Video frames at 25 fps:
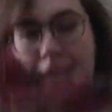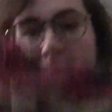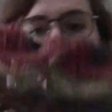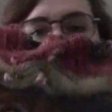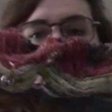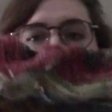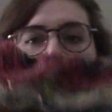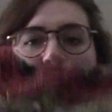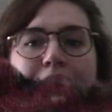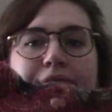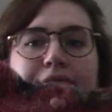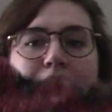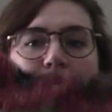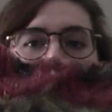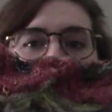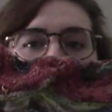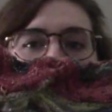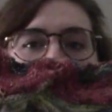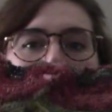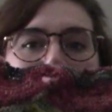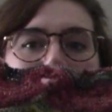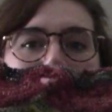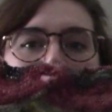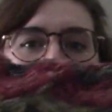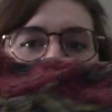Wavy
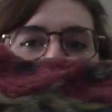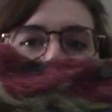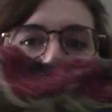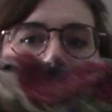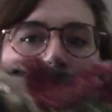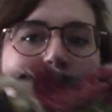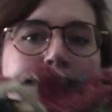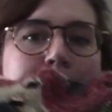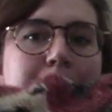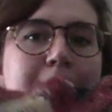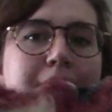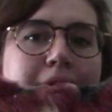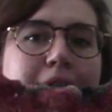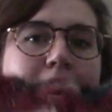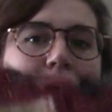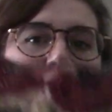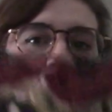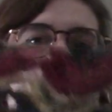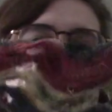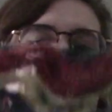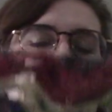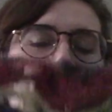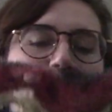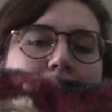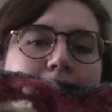Wiggles
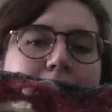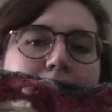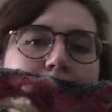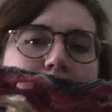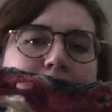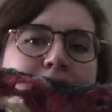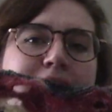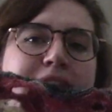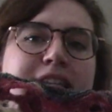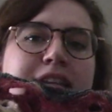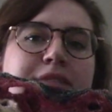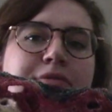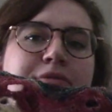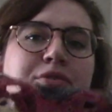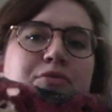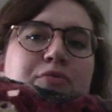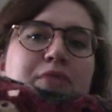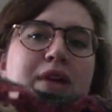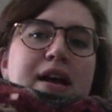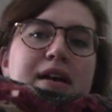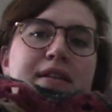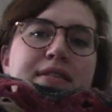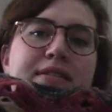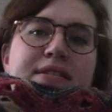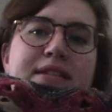by Stephen
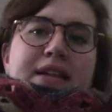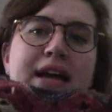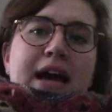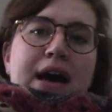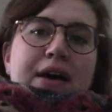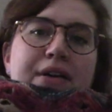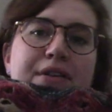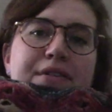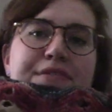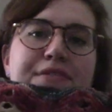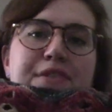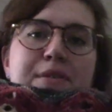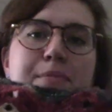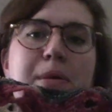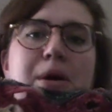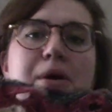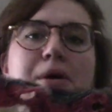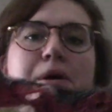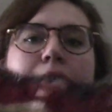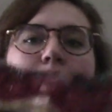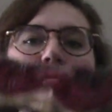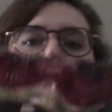West out of the Boho